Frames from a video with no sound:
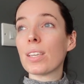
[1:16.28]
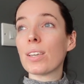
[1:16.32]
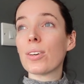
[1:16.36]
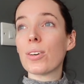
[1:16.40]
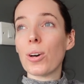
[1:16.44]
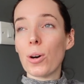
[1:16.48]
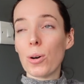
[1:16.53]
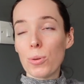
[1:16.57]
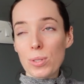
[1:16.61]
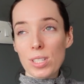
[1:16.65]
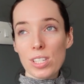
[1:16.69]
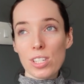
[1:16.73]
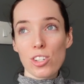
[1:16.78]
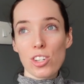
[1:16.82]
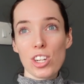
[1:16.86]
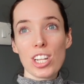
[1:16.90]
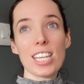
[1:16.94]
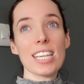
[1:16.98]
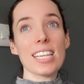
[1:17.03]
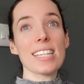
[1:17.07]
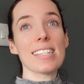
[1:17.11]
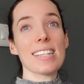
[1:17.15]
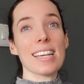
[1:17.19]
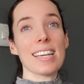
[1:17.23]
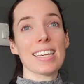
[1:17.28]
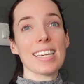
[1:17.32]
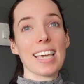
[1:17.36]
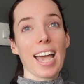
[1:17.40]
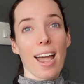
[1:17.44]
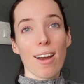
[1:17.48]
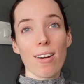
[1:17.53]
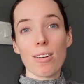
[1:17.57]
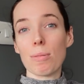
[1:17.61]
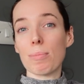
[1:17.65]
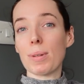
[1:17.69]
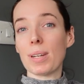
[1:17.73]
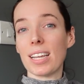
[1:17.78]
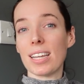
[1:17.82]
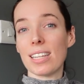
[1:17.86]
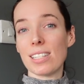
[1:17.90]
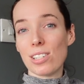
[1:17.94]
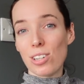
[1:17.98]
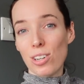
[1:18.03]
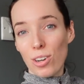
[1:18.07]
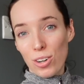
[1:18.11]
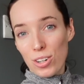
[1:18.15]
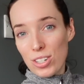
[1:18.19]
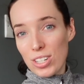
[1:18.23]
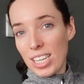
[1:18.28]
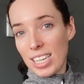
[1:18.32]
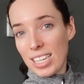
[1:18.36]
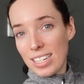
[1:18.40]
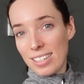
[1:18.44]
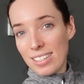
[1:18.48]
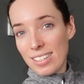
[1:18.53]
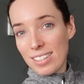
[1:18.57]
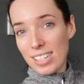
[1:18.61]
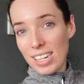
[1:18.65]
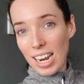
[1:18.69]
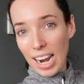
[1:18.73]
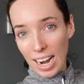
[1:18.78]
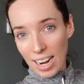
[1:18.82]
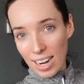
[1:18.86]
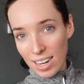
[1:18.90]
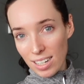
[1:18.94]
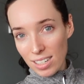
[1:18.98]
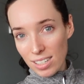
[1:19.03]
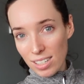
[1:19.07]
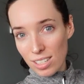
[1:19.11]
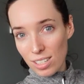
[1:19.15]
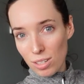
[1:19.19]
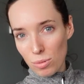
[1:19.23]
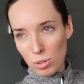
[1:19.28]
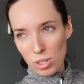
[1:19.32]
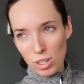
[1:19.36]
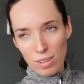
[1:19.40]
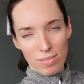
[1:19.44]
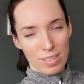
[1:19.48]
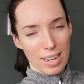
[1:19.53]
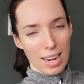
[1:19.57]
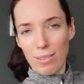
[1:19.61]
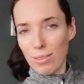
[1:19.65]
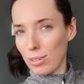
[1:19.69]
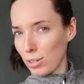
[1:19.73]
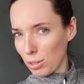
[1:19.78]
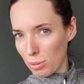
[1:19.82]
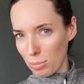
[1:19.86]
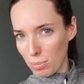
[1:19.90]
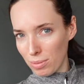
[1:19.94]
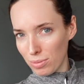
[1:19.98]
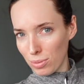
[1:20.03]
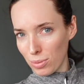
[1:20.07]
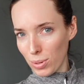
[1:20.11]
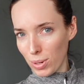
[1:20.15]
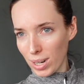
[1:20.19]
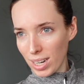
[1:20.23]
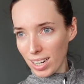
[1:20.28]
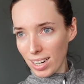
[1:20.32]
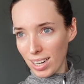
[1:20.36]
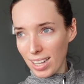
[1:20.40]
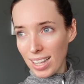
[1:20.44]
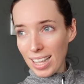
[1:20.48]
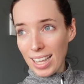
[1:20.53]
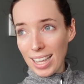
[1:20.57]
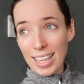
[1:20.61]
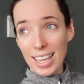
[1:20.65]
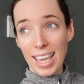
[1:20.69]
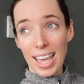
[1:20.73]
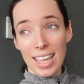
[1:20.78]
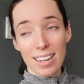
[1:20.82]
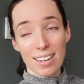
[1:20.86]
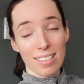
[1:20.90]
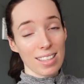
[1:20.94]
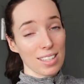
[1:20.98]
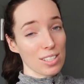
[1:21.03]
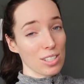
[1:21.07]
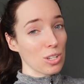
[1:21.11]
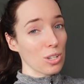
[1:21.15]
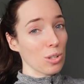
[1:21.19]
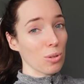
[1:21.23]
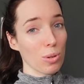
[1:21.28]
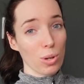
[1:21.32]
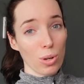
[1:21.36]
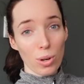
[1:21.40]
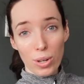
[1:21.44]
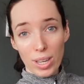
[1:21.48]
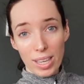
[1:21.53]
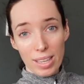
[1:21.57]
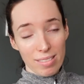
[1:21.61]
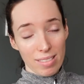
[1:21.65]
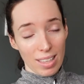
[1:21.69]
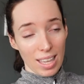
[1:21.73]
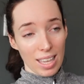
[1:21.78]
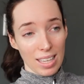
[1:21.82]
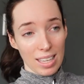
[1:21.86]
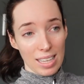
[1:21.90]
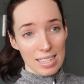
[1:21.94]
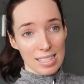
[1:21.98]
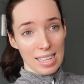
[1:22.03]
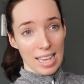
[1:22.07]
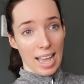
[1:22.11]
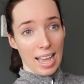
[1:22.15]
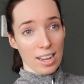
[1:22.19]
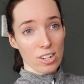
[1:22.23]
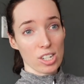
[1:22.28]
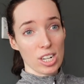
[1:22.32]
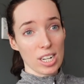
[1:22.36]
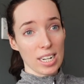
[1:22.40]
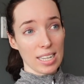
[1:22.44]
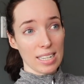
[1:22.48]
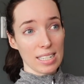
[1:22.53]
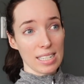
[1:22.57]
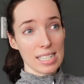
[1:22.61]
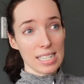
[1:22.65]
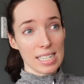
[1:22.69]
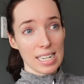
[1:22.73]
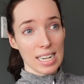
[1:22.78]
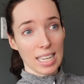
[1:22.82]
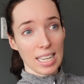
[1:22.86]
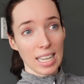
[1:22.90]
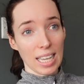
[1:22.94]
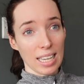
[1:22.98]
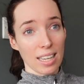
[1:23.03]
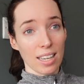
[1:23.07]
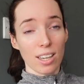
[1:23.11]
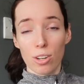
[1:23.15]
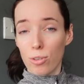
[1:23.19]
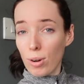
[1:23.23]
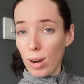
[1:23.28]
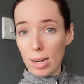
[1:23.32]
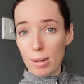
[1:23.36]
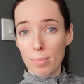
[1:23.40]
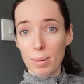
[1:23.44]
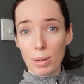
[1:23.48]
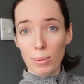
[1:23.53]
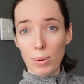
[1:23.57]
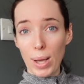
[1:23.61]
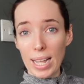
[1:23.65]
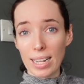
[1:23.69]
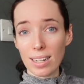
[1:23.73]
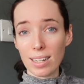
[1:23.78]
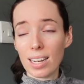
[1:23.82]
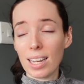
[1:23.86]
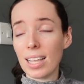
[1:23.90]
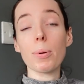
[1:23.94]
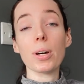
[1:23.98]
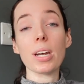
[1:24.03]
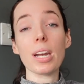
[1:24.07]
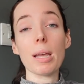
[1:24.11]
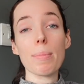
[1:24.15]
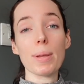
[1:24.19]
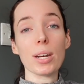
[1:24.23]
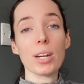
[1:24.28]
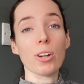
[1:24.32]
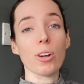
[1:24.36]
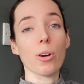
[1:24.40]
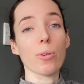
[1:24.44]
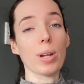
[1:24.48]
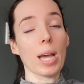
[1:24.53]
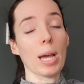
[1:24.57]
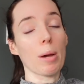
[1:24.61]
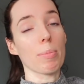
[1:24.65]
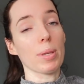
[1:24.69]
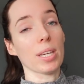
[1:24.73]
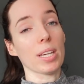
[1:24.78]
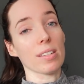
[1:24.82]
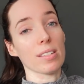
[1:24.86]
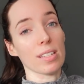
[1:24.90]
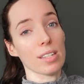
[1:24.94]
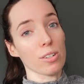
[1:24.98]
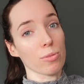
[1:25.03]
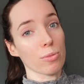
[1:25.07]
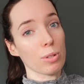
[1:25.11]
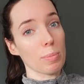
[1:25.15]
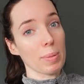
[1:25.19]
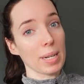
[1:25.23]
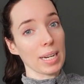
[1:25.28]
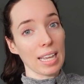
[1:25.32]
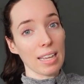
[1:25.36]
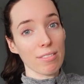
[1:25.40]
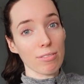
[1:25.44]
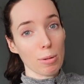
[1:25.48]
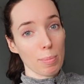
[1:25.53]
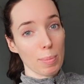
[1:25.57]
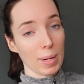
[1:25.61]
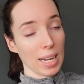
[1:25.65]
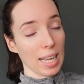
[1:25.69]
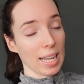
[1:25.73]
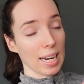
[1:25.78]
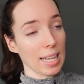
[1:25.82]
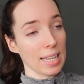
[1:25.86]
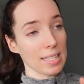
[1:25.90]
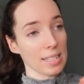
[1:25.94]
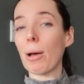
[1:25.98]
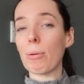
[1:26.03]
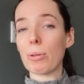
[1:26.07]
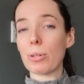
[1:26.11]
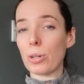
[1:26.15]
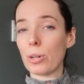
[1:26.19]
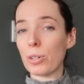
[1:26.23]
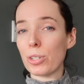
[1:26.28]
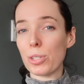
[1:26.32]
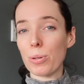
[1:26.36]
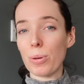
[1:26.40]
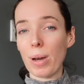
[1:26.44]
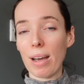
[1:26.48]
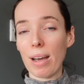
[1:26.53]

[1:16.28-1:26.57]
goat's cheese and caramelized onion tart, which I've never done before. Again, this new cooking thing is actually sticking incredibly well, but I better go now because I don't want to be late for Pilates. I will talk to you